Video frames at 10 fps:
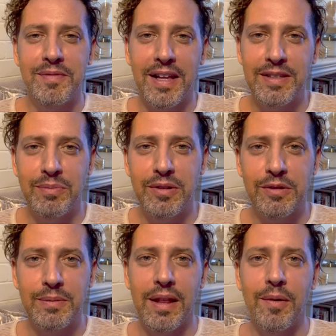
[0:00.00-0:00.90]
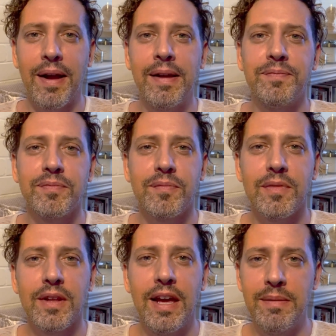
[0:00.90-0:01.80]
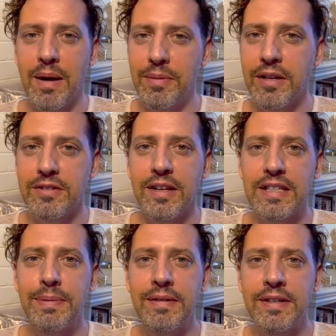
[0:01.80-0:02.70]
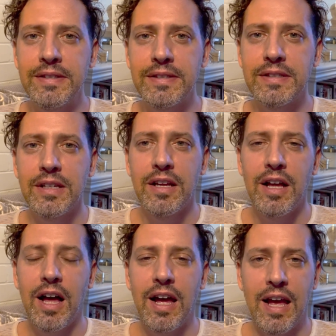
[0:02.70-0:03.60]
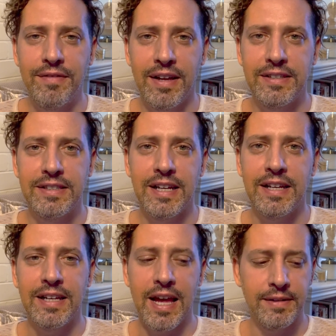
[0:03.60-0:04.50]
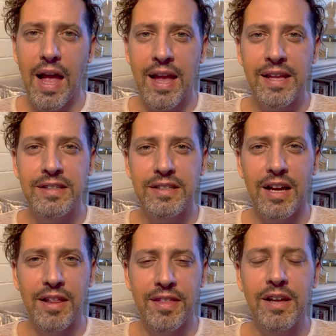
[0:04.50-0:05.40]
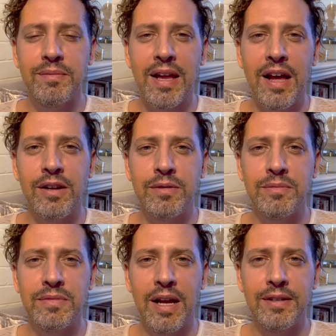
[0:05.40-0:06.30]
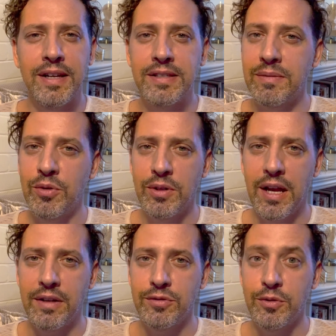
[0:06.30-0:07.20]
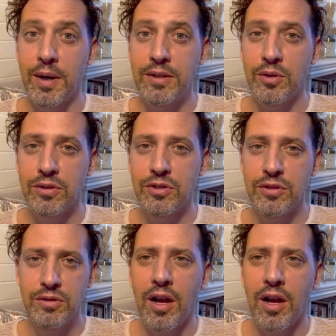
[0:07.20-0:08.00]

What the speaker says: that's a plural, by the way, in my personal experience, I have had to start again, and I think nowadays I'm more careful who I talk to.